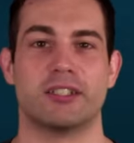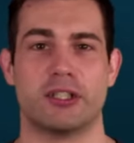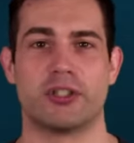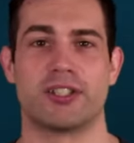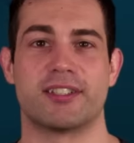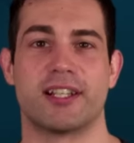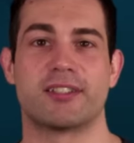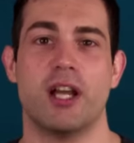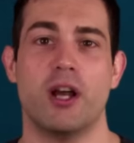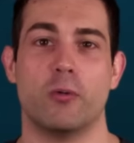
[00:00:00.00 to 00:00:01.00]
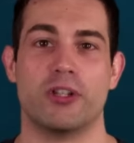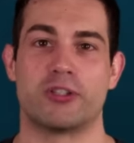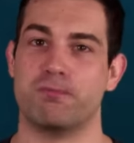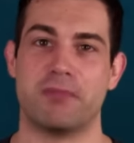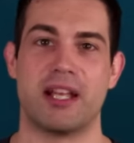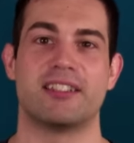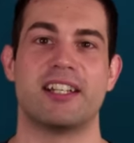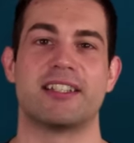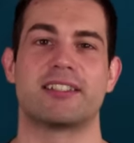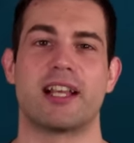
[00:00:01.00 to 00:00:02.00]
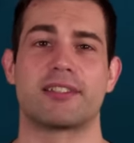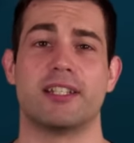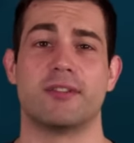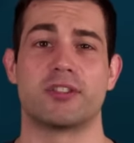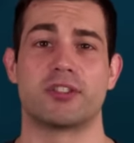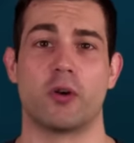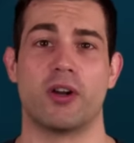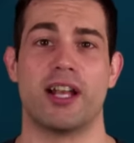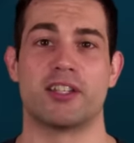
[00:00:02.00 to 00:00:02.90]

and logistics, which isn't as sexy of a story